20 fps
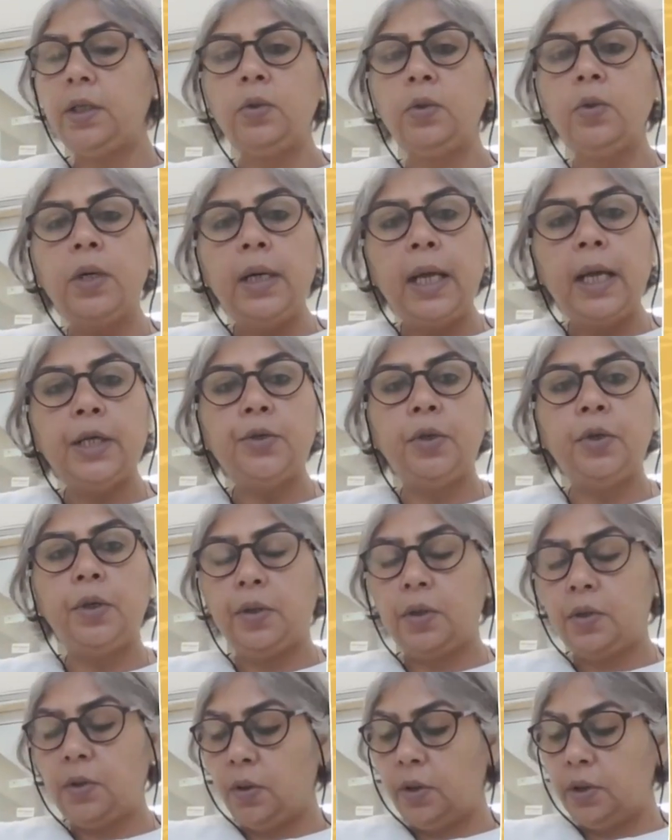So a natural
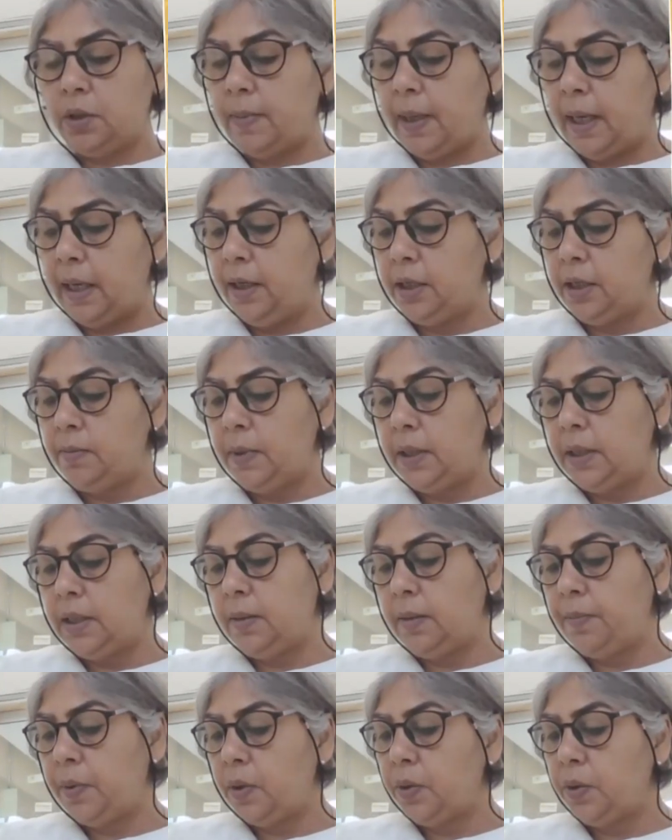resource management
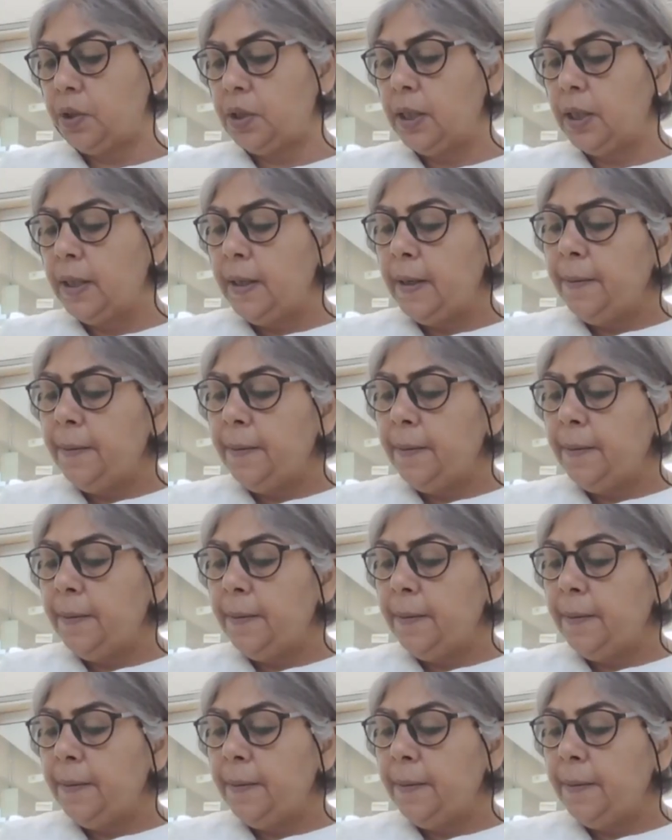approach.